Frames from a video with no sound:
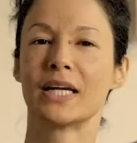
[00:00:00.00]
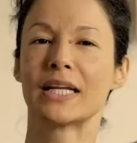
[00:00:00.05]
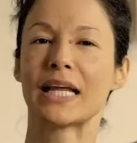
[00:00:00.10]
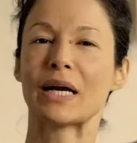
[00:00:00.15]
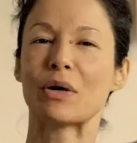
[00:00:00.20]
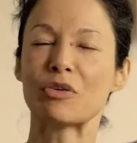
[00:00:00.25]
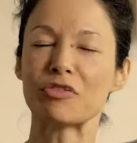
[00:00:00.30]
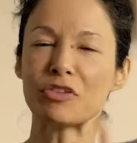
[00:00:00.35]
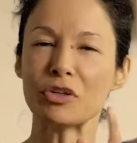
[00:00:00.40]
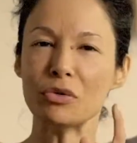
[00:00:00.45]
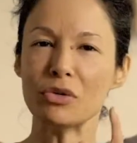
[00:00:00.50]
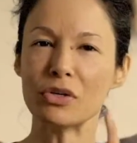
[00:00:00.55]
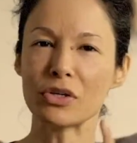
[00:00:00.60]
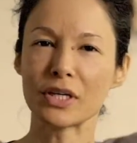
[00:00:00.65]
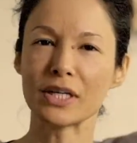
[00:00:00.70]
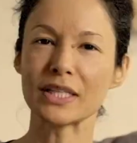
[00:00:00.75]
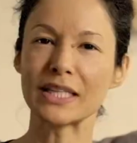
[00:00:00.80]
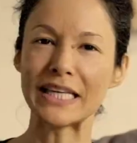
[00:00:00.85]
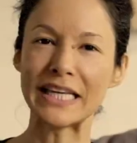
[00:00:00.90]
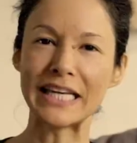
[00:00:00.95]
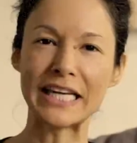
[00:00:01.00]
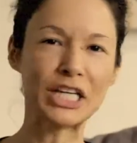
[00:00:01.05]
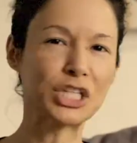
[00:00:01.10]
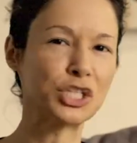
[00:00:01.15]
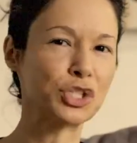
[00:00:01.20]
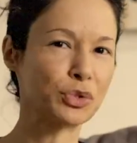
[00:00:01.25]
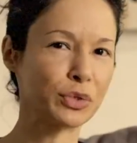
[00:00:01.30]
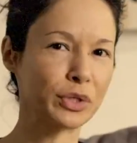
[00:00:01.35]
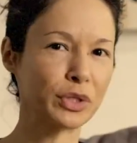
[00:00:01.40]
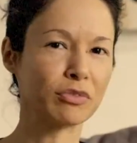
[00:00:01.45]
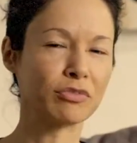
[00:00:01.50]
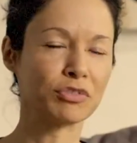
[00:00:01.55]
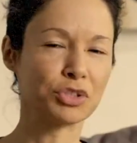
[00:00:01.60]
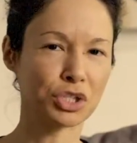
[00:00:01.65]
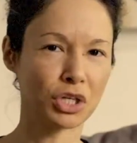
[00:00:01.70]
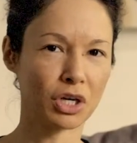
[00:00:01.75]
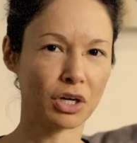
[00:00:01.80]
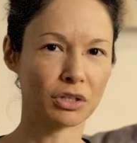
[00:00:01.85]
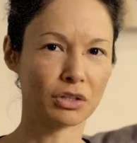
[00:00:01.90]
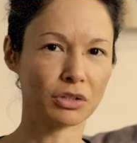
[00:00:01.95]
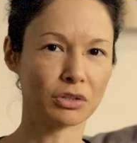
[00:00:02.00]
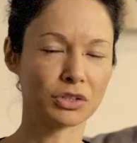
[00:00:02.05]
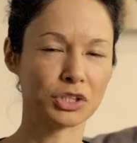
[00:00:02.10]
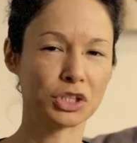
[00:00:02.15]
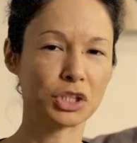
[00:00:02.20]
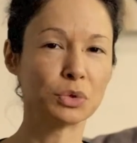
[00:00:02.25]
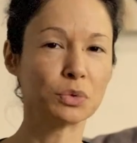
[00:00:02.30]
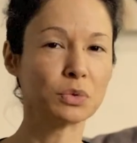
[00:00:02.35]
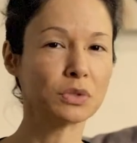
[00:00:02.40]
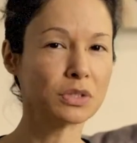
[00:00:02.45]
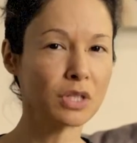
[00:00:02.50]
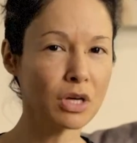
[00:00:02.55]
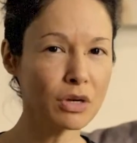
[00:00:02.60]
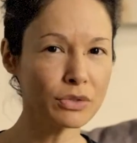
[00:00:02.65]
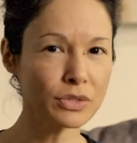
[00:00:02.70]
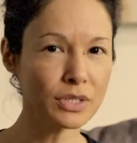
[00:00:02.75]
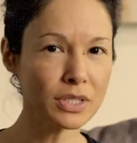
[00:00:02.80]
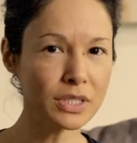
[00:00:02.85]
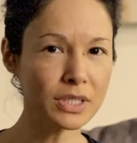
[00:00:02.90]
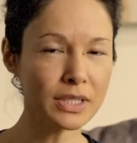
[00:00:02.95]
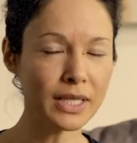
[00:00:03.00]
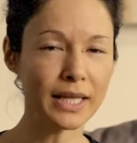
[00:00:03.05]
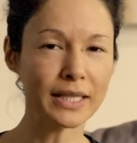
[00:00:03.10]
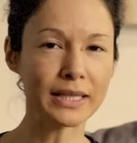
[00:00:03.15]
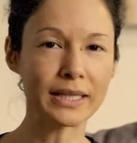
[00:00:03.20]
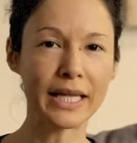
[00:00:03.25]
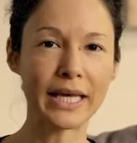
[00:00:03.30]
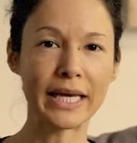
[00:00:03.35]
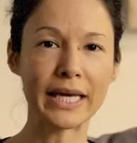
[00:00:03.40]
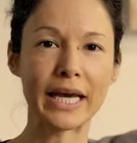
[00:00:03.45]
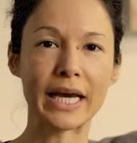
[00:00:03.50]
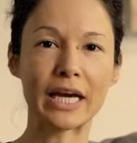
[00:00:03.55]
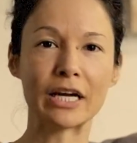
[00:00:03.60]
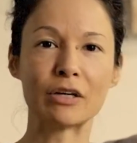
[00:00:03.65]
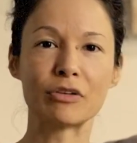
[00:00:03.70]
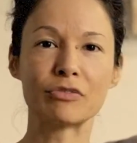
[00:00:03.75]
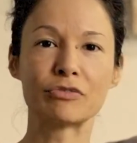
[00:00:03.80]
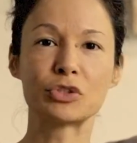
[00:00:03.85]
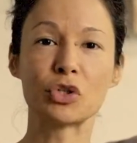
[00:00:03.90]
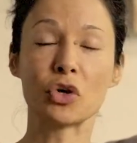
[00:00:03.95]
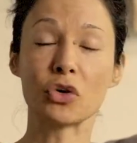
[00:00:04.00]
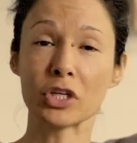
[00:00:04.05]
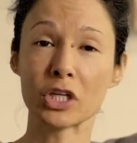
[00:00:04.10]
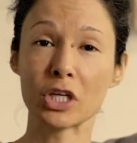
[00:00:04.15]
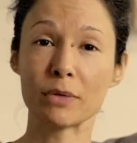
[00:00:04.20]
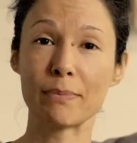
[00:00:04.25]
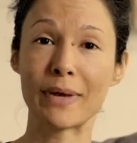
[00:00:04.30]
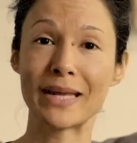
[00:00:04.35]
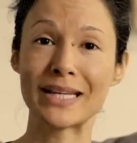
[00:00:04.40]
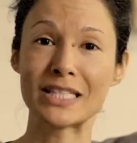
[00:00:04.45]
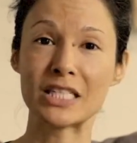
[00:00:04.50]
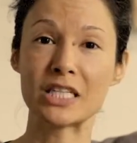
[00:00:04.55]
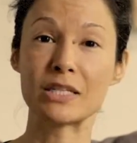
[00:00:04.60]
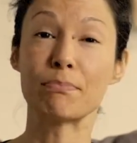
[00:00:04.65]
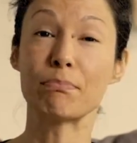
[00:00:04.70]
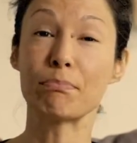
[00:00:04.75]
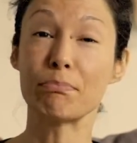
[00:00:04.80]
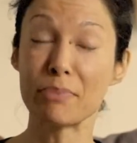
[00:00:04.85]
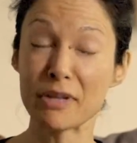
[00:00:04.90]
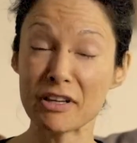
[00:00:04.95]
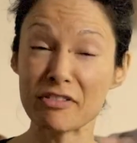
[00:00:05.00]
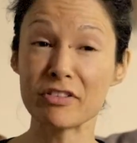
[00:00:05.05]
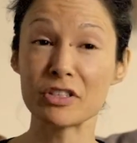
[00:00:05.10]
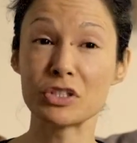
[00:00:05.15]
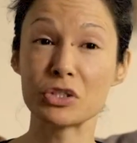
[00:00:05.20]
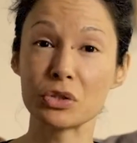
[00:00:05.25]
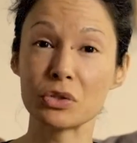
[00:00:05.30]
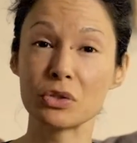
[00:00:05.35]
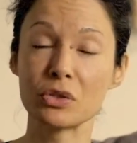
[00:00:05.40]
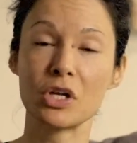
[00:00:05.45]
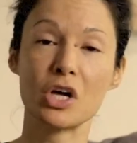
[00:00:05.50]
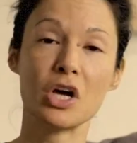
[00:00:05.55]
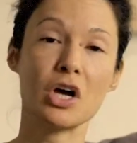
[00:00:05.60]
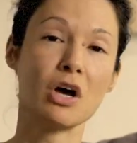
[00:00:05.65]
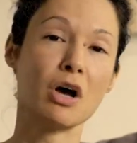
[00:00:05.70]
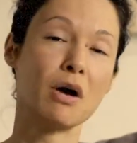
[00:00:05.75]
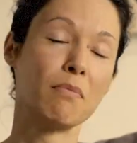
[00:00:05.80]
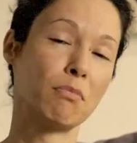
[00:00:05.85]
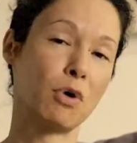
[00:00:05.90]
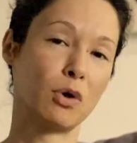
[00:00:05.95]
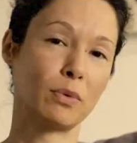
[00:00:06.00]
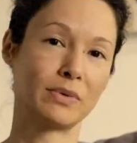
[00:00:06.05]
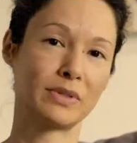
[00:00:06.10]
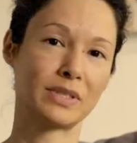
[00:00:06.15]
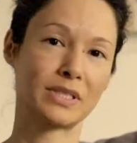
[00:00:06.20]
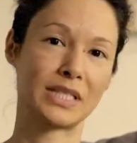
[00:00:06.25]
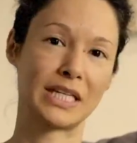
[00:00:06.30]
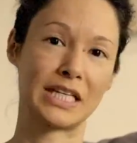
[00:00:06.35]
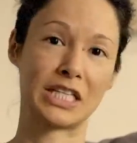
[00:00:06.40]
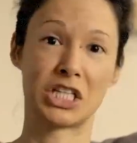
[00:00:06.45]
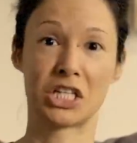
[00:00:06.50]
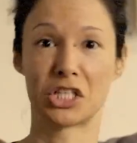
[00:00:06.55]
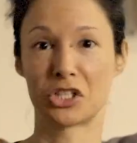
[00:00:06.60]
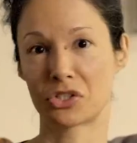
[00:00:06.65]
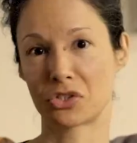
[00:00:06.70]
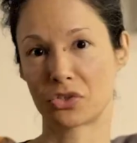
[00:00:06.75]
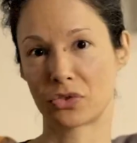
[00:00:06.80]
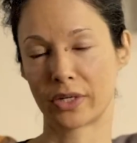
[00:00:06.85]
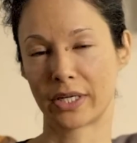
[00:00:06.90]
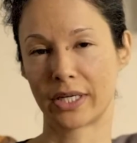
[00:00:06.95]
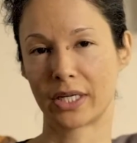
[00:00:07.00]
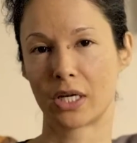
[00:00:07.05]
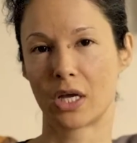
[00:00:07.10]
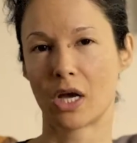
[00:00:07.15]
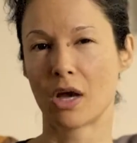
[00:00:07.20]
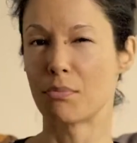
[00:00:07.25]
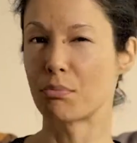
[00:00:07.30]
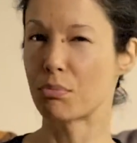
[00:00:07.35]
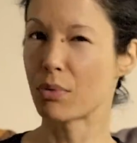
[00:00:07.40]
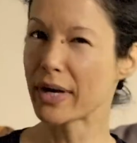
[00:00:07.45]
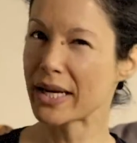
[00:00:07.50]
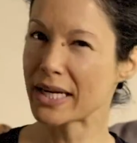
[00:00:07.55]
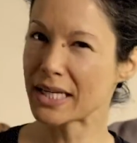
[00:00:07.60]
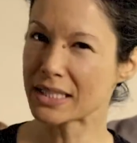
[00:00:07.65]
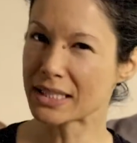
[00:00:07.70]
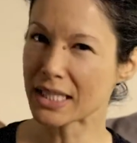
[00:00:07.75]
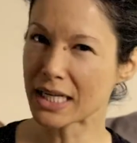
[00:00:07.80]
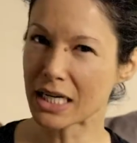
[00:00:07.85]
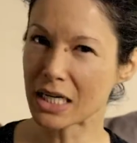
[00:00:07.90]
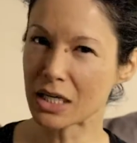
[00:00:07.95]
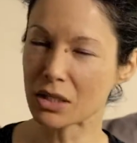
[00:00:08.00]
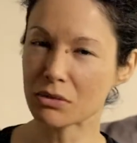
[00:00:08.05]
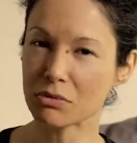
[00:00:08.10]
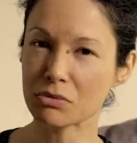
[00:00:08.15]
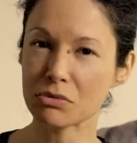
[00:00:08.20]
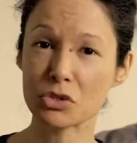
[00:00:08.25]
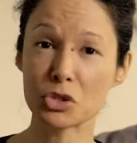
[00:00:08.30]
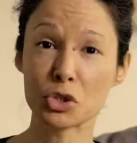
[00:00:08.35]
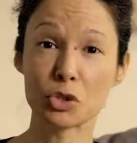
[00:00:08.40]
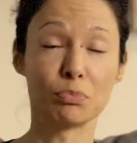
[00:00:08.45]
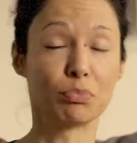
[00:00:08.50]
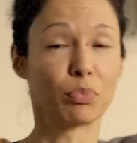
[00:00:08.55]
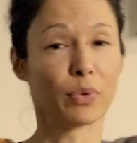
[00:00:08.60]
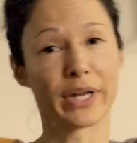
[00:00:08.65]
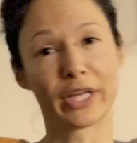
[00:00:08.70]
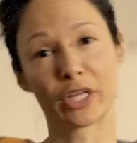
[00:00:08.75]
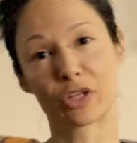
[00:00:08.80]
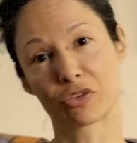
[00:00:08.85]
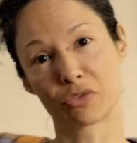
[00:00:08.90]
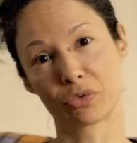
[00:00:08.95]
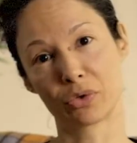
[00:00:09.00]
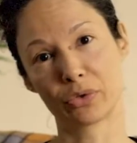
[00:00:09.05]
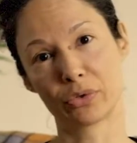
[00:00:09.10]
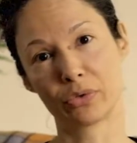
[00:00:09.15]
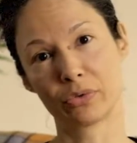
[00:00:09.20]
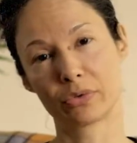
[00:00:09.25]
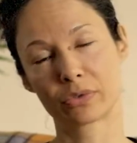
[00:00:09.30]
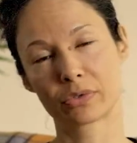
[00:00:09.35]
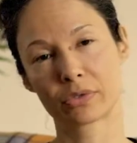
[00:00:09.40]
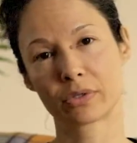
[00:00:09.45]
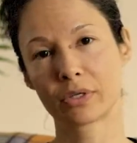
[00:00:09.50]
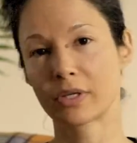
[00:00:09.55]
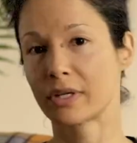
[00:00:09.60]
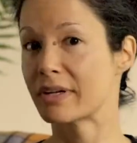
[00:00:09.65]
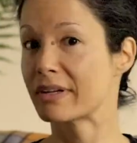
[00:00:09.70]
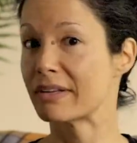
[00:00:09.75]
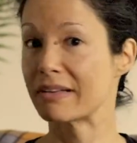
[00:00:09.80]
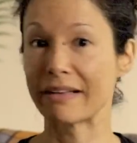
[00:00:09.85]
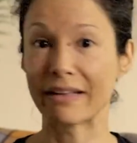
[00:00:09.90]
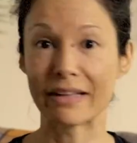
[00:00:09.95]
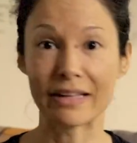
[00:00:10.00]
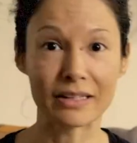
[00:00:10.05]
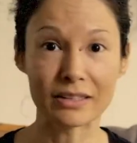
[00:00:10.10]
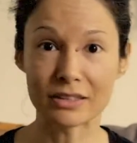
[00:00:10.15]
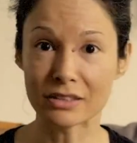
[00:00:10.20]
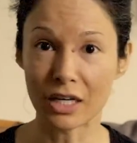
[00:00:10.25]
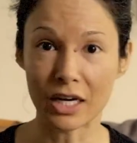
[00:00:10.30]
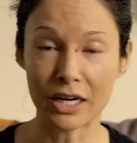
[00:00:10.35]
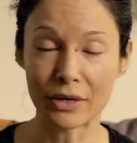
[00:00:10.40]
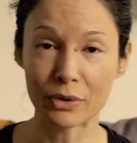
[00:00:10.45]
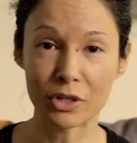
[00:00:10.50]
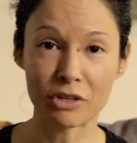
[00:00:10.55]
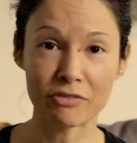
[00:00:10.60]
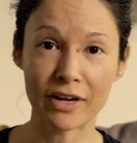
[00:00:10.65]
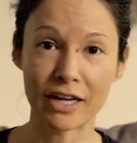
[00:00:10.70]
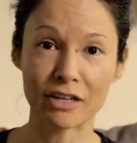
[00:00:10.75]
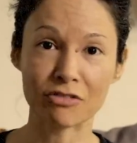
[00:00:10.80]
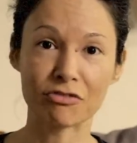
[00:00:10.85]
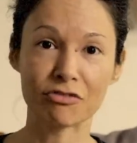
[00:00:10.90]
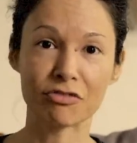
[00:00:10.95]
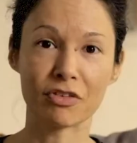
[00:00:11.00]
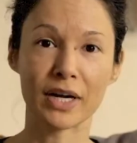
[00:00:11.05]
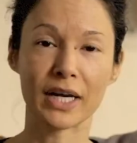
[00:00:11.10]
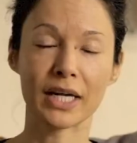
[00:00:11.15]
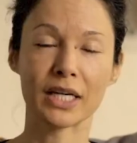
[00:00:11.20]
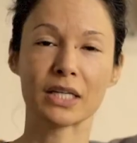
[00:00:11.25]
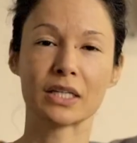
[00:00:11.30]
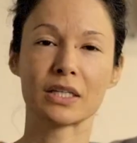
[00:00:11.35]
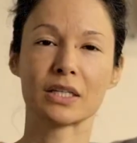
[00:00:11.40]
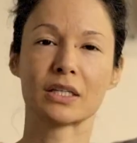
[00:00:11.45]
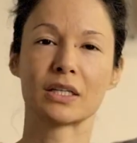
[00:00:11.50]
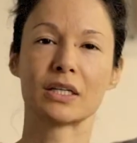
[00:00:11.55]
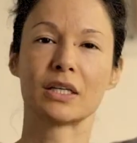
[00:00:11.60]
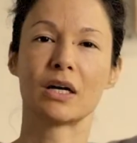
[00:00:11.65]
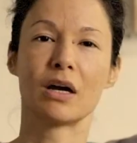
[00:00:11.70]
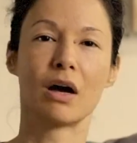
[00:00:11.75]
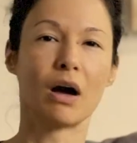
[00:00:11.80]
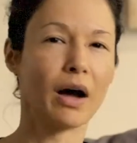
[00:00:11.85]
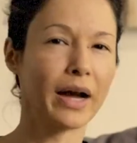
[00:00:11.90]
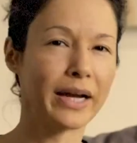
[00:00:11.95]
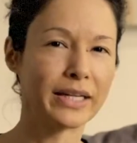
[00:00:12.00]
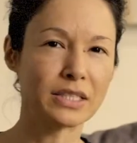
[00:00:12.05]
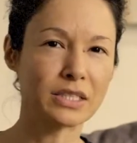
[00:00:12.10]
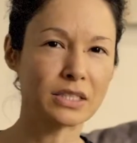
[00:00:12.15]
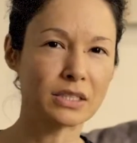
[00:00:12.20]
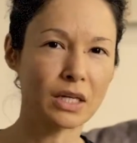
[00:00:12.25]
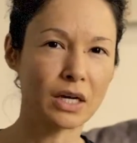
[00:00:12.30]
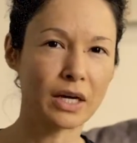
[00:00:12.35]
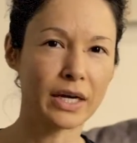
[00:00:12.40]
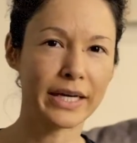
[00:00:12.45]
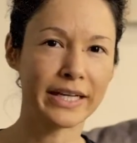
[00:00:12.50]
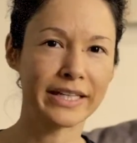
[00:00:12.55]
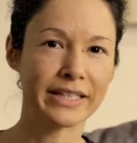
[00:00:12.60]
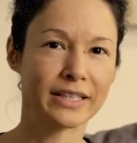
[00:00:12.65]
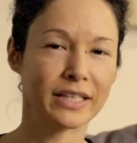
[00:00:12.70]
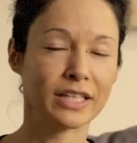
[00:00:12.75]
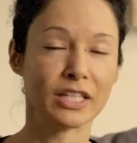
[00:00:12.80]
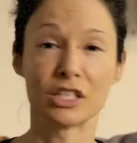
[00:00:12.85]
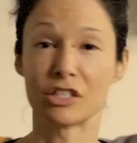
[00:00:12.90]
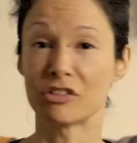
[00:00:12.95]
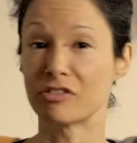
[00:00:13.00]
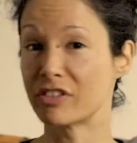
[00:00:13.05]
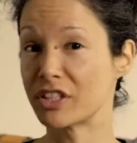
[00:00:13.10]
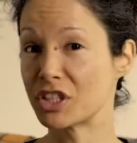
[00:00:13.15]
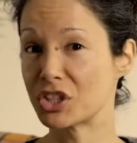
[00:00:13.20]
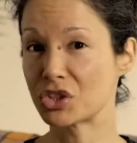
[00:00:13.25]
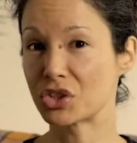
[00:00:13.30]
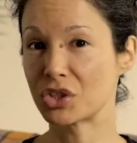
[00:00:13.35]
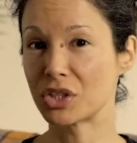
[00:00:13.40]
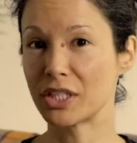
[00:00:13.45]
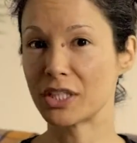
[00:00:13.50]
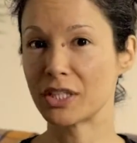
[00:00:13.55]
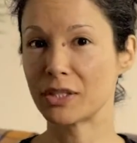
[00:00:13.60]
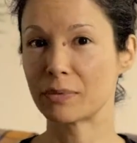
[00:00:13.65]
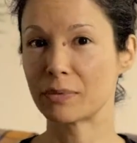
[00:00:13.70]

Now, if you look at the history of journals, you will notice that they have documented pivotal moments in history, breakdowns to breakthroughs. Diary of Anne Frank, Einstein, Da Vinci.